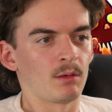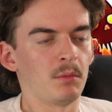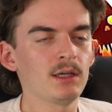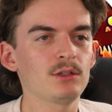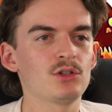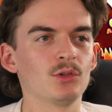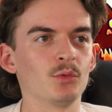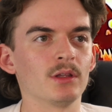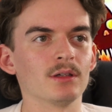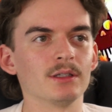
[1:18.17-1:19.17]
My issue
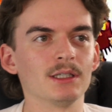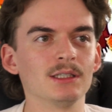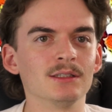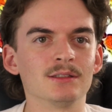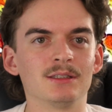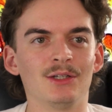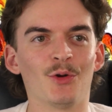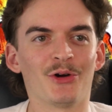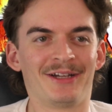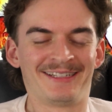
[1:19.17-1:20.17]
with it is
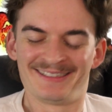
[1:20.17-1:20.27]
not...